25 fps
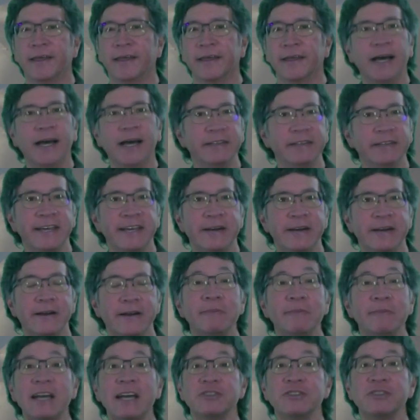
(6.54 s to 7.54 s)
Hi there,
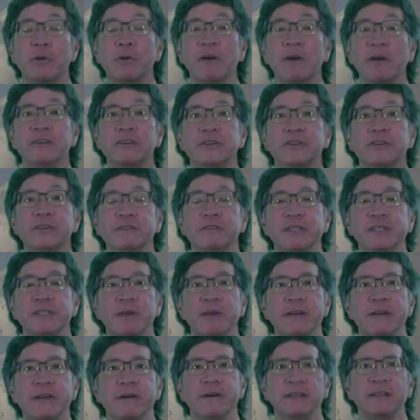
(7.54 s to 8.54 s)
I'm National Weather Service
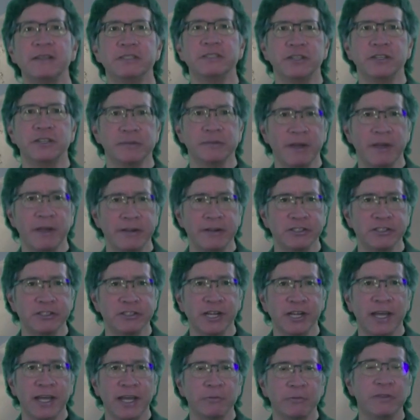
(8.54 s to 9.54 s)
meteorologist Peter
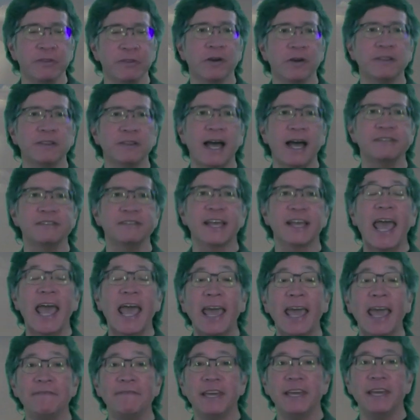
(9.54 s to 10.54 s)
Chan with your Alaska
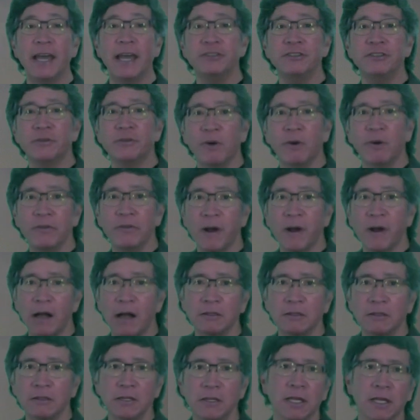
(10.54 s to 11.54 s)
Aviation Weather
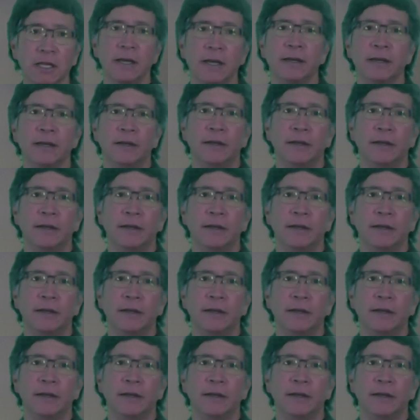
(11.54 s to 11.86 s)
Outlook